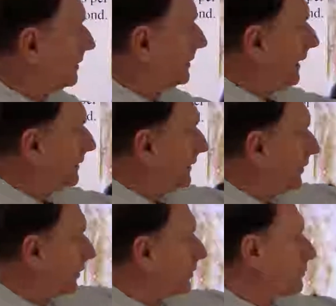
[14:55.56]

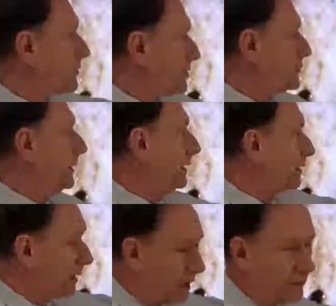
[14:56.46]
the Earth would just be
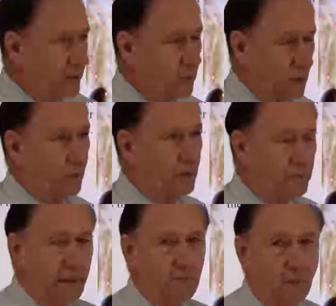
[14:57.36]
covered with
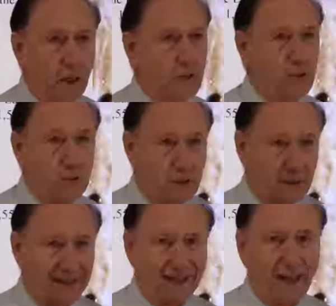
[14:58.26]
one big monstrous
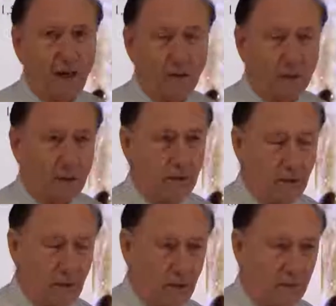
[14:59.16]
cloud
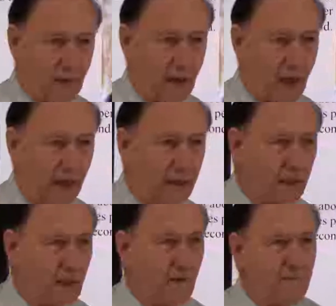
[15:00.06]
of
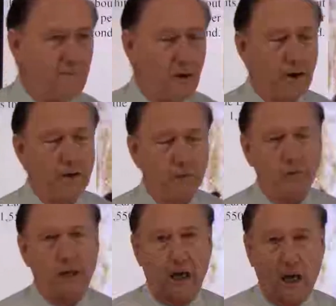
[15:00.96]
very, very